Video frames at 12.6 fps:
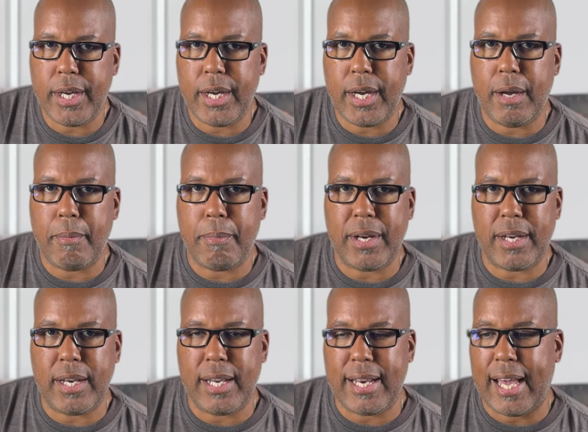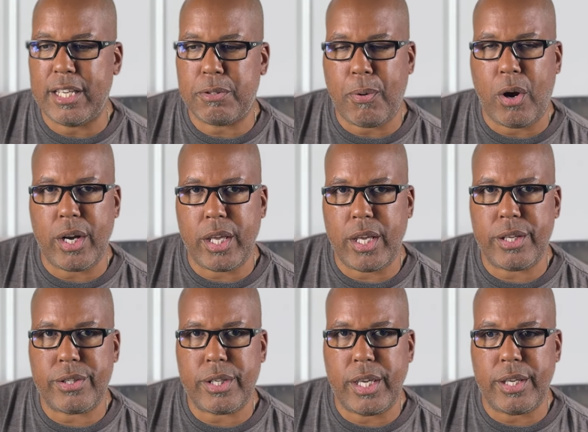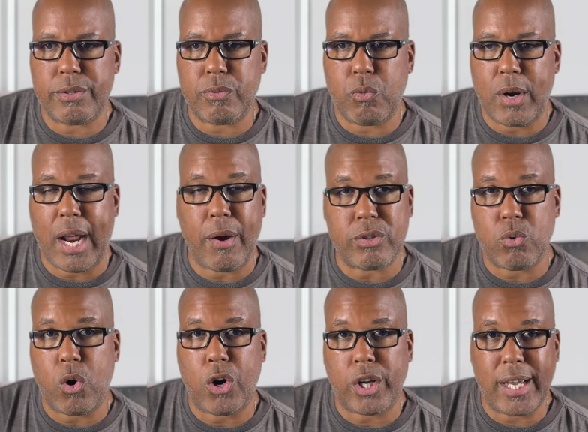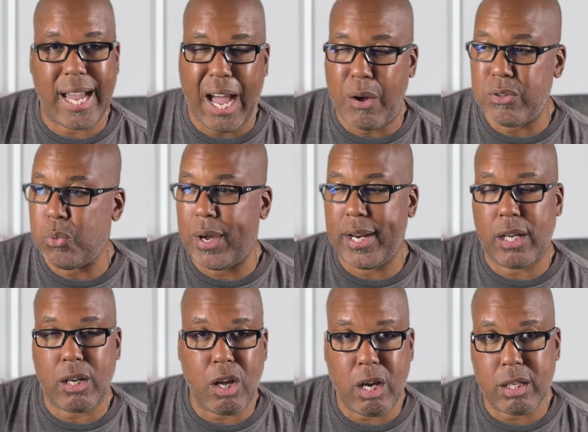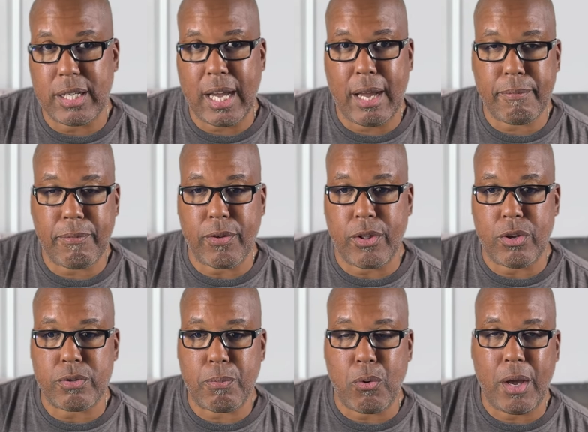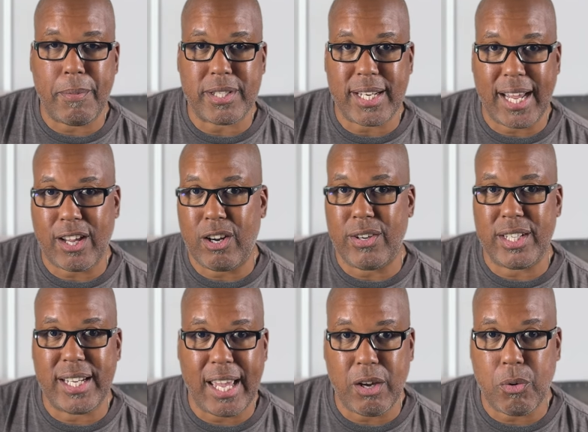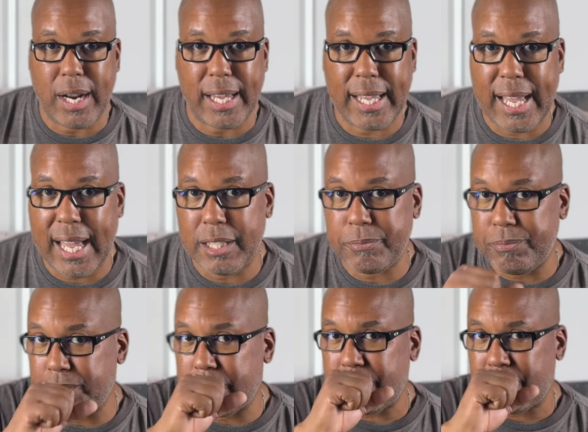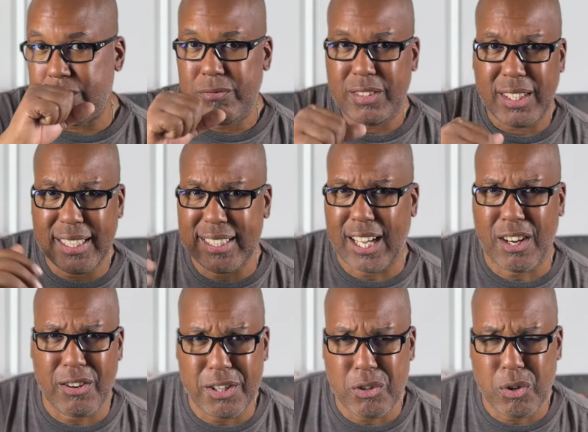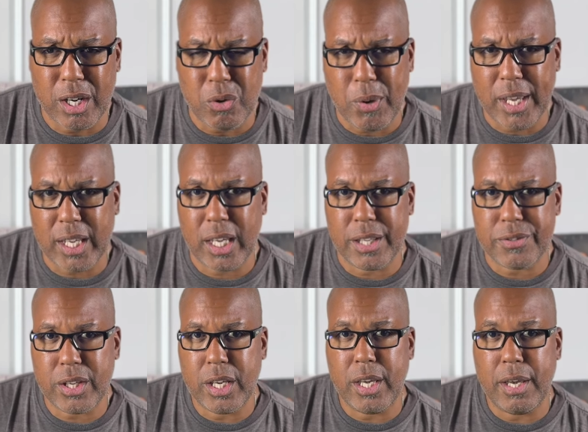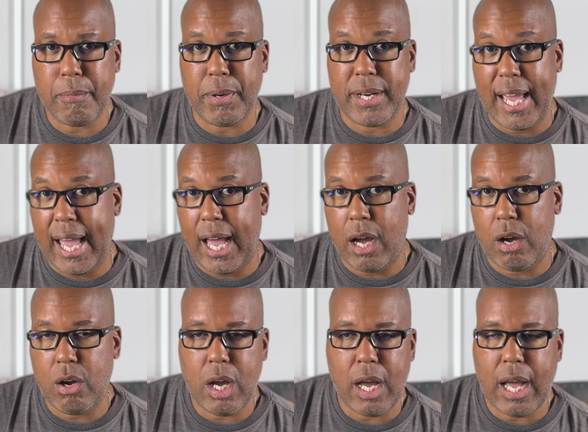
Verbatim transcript: But the nice part is when I was working, I was waiting a long time for those appointments, and I could only take what I got, because I could only do it on the weekends. But now